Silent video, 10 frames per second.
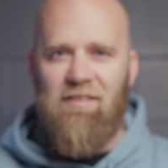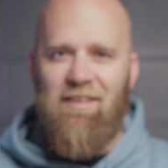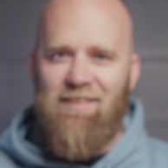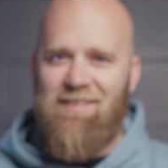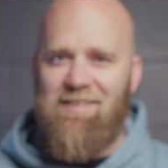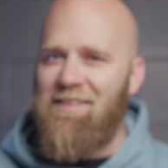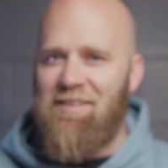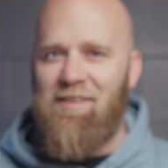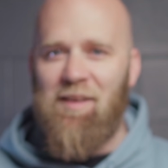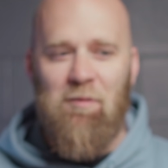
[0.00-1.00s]
It
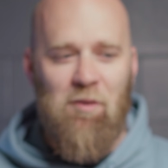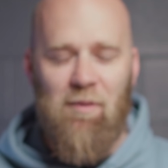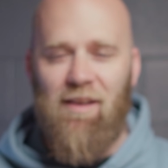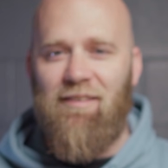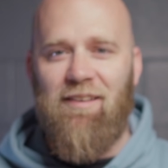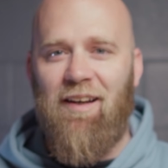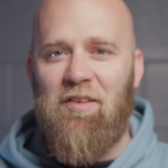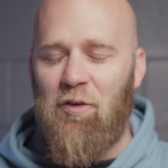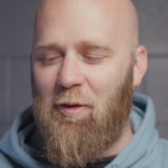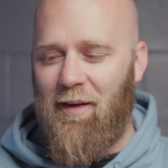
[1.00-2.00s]
seems to be a thing I
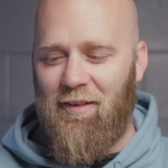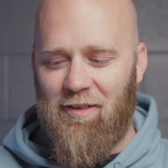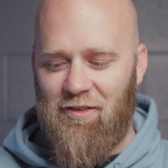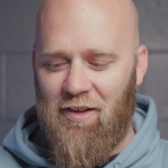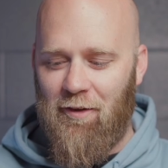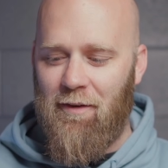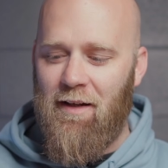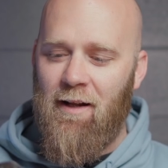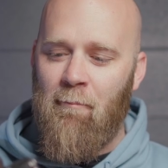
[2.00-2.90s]
talk about on this channel.